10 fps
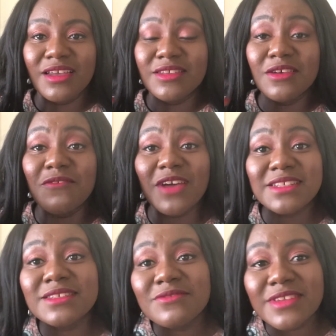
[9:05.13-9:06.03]

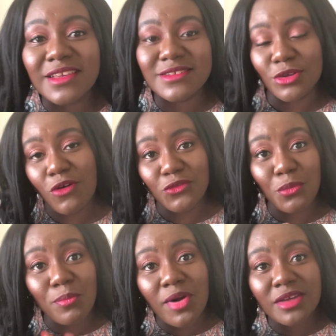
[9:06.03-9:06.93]
effectiveness of the
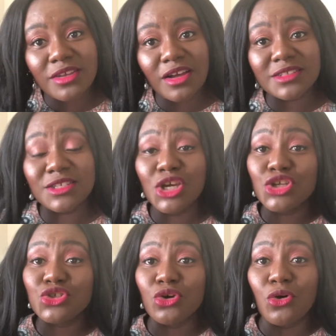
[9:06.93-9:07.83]
product.
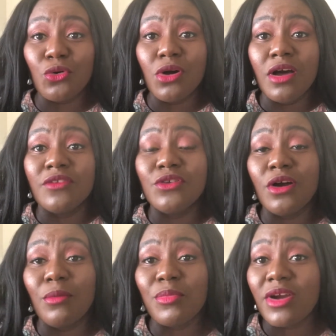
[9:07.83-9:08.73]
So
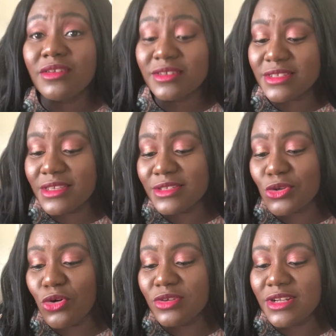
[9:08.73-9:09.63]
the product can
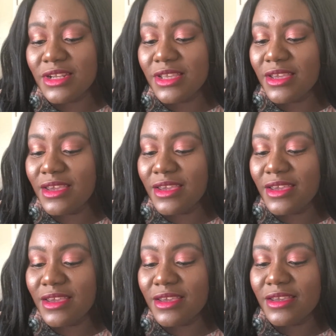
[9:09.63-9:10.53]

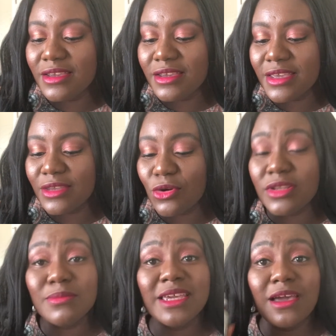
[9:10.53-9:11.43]

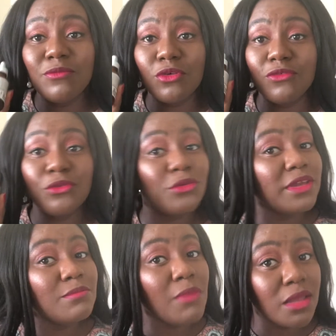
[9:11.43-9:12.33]
only be kept for
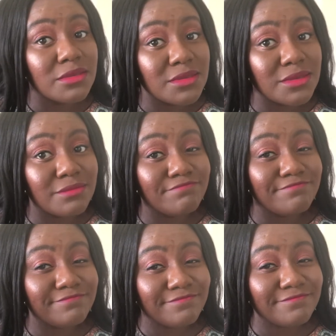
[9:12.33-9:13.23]
3 months.
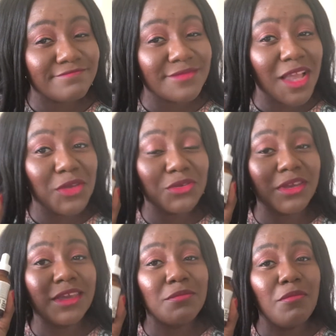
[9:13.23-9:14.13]
So
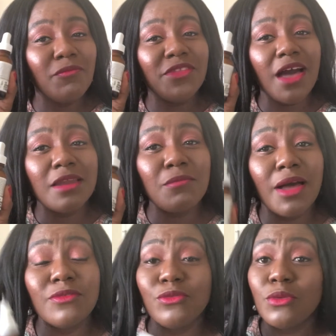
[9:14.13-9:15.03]
keep that in
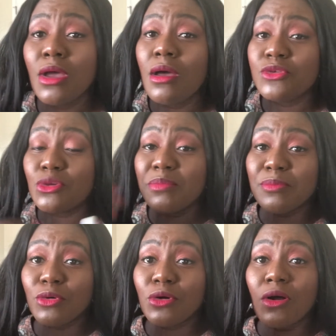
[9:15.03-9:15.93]
mind. Some
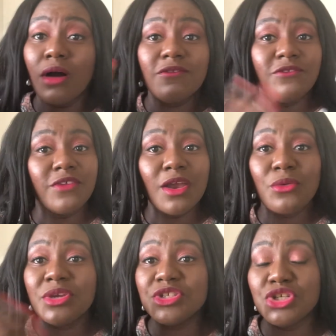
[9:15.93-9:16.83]
people are
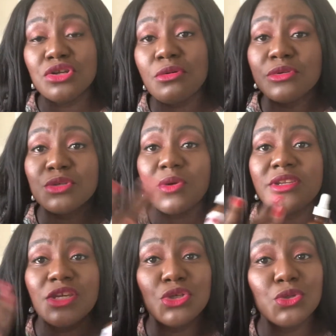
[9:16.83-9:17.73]
very generous when
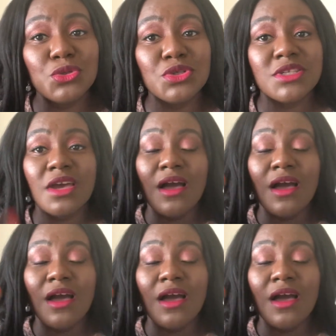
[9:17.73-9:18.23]
they use